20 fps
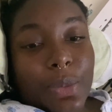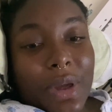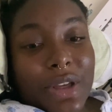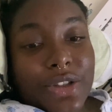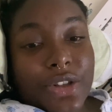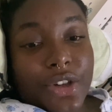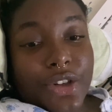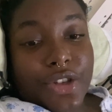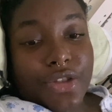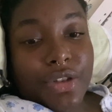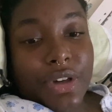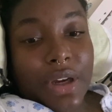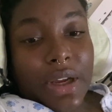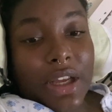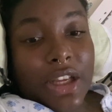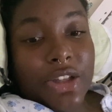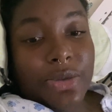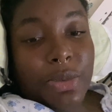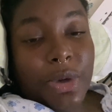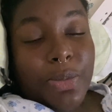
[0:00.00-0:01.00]
surgery
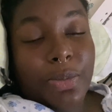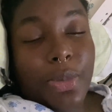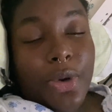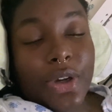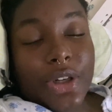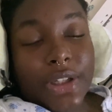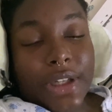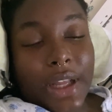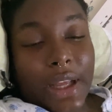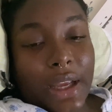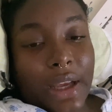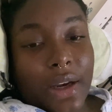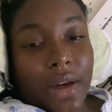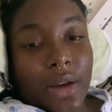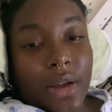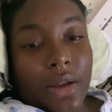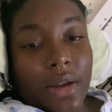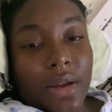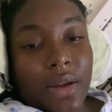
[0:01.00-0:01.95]
has been pushed again.